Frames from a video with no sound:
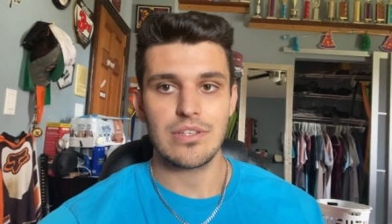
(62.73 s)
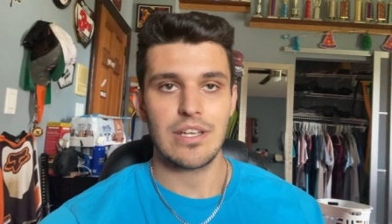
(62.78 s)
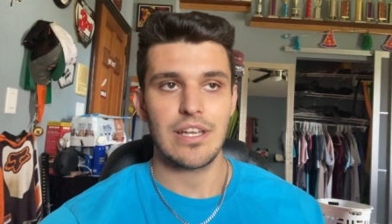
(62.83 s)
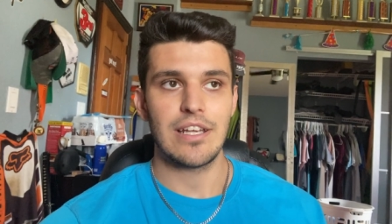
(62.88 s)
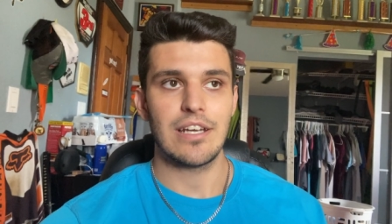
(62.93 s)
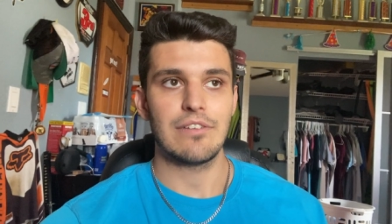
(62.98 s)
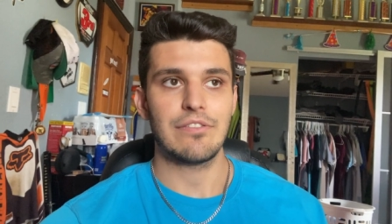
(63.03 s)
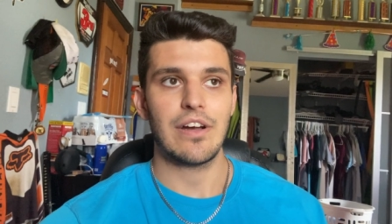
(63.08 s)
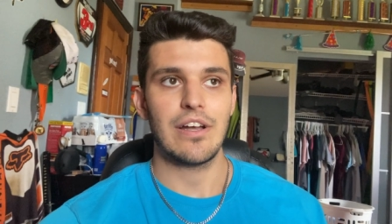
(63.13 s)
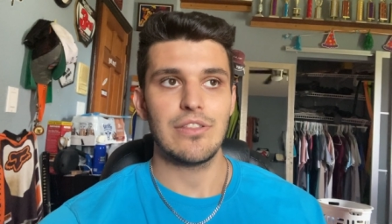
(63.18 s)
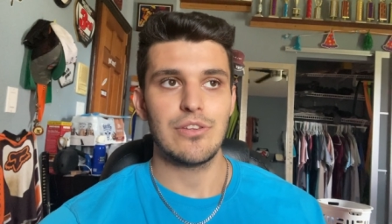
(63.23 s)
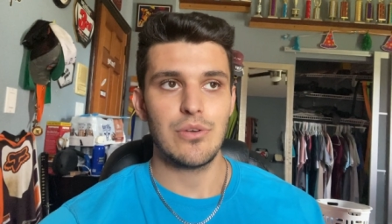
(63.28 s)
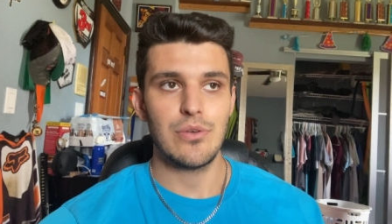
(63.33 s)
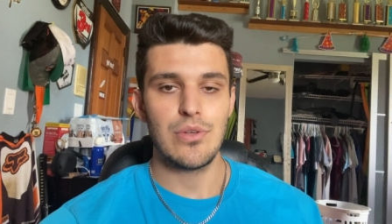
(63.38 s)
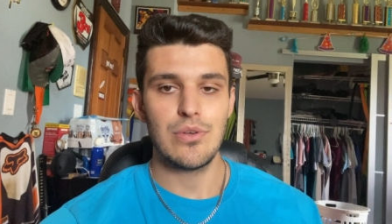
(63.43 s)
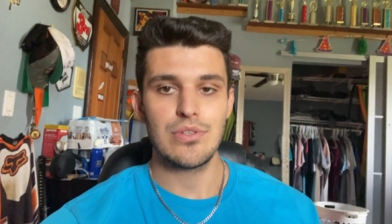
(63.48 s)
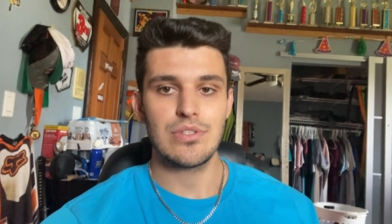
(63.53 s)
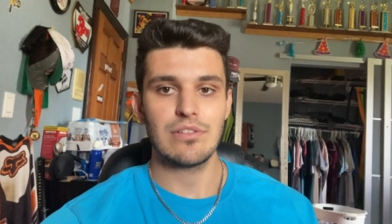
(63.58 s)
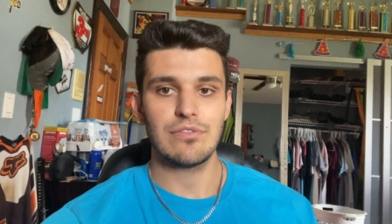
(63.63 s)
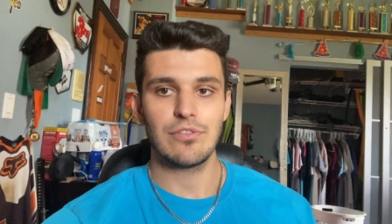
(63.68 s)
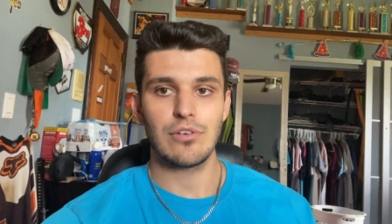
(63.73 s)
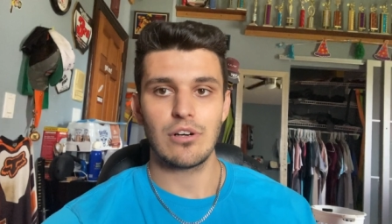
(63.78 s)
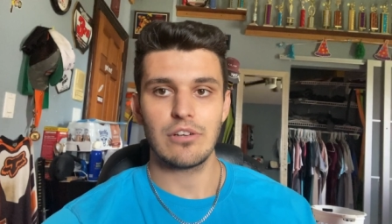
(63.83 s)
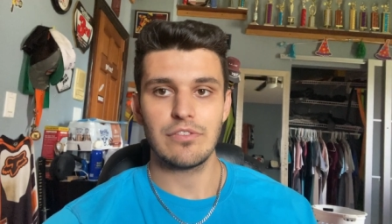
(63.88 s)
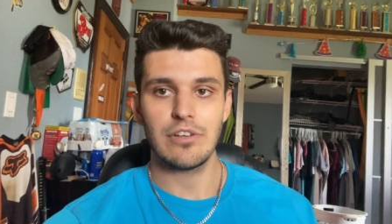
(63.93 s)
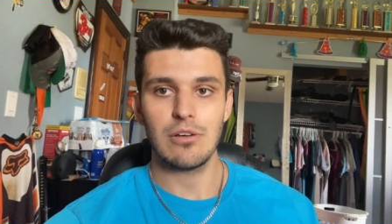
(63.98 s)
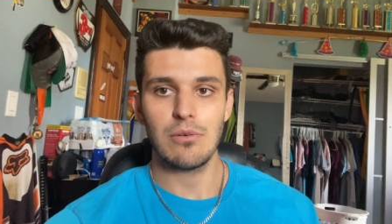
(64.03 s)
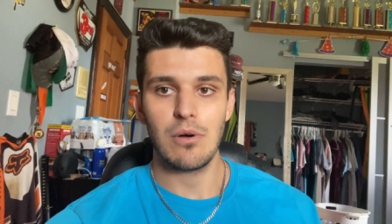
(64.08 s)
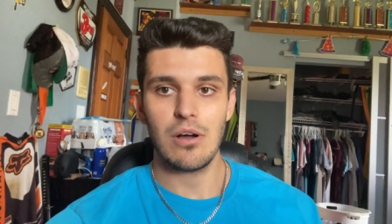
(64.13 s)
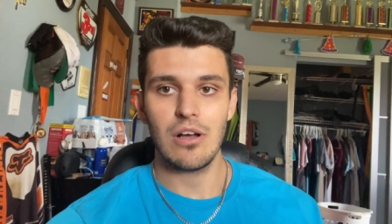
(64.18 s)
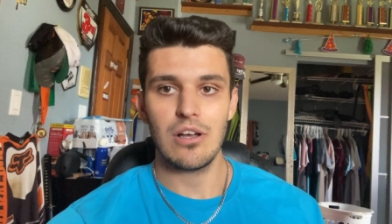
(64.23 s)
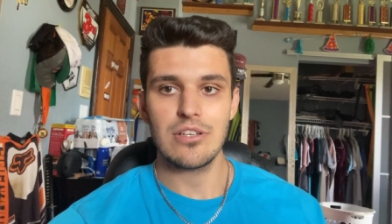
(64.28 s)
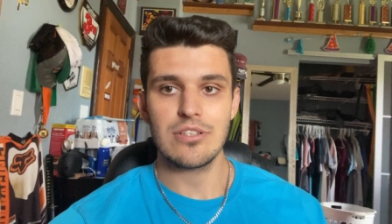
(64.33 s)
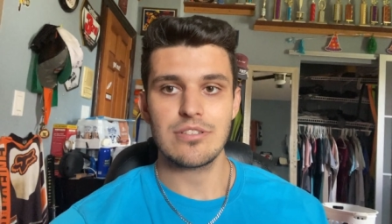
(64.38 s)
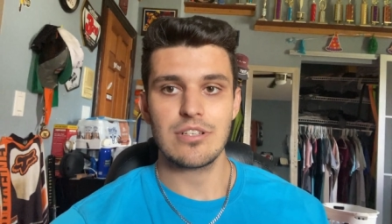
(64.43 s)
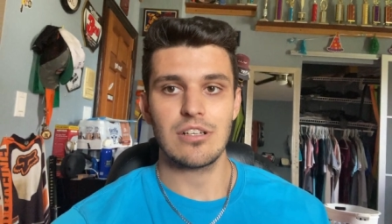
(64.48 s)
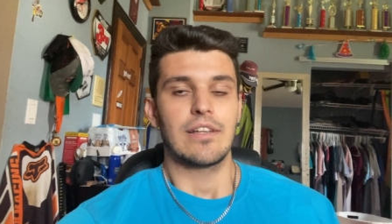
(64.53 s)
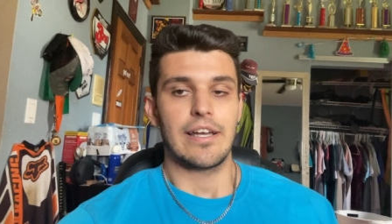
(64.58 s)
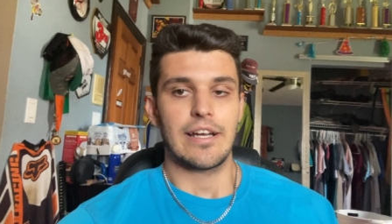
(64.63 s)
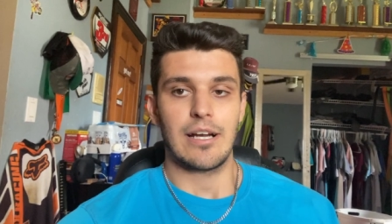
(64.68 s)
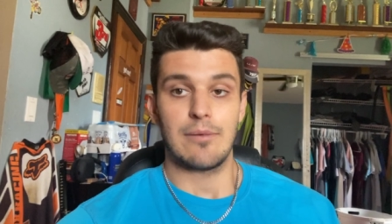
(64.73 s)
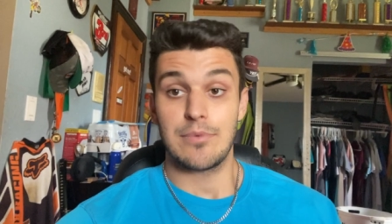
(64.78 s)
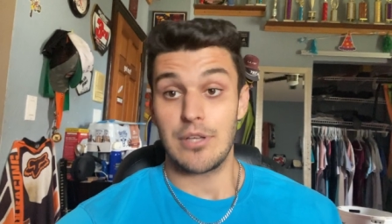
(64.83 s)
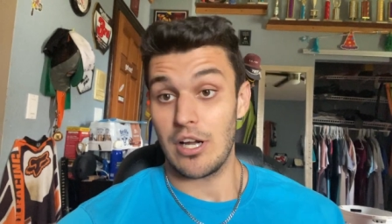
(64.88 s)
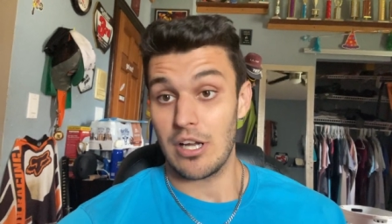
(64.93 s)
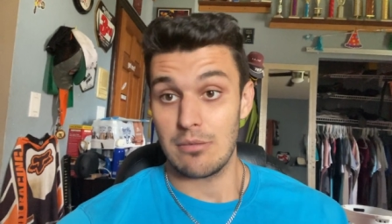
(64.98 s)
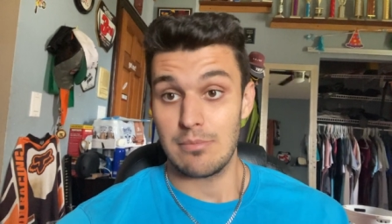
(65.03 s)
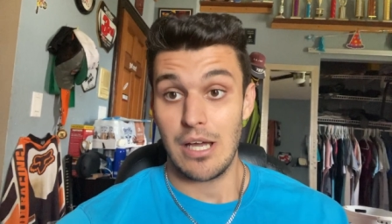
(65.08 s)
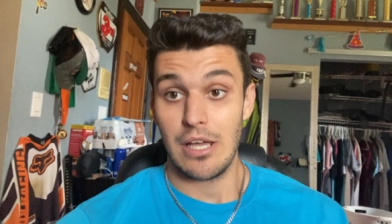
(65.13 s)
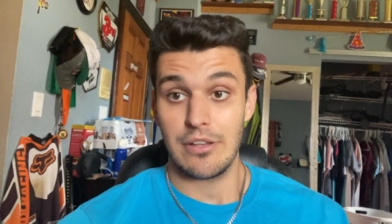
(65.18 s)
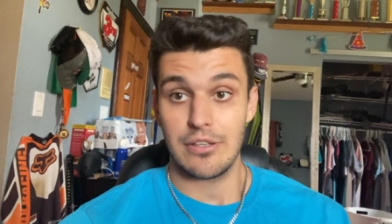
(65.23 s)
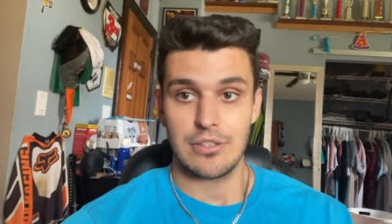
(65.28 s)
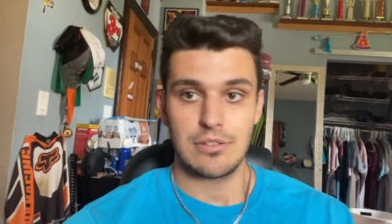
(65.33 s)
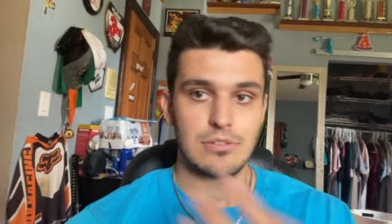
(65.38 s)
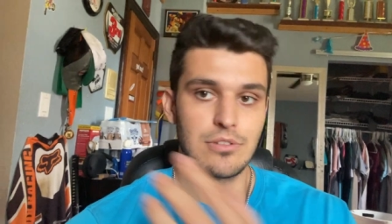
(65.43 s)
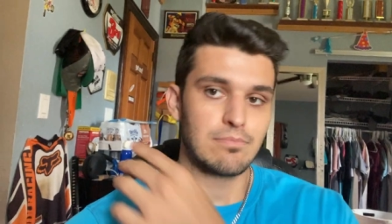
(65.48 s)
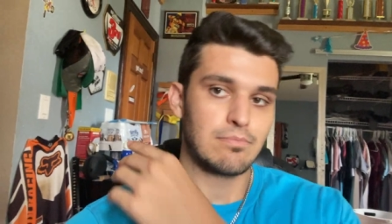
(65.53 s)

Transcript: And if I do use the four foot walls, like I'm talking about the,